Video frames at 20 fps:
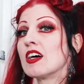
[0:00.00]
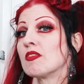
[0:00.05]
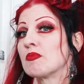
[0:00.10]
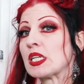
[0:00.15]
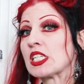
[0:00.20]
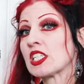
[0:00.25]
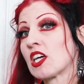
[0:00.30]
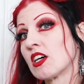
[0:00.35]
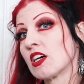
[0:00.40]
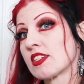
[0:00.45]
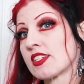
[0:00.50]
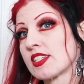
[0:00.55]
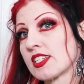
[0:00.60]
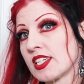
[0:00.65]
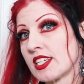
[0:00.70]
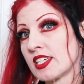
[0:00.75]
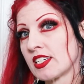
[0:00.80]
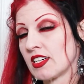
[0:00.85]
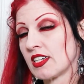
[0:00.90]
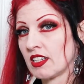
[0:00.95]
have been tossed
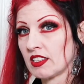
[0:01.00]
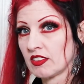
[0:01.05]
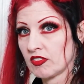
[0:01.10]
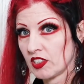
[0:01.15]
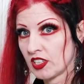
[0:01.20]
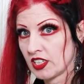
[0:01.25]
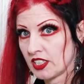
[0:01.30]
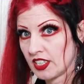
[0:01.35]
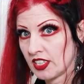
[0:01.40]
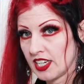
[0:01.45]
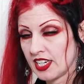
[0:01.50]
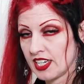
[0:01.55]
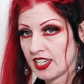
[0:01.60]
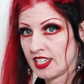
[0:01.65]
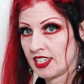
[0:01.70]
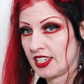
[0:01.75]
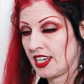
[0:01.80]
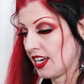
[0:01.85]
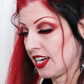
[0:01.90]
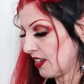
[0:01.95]
in olive oil
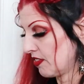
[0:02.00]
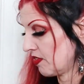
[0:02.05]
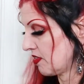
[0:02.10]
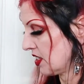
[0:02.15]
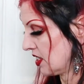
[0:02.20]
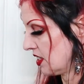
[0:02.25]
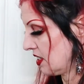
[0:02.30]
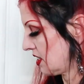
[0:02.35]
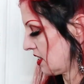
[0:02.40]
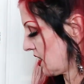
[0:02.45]
and have the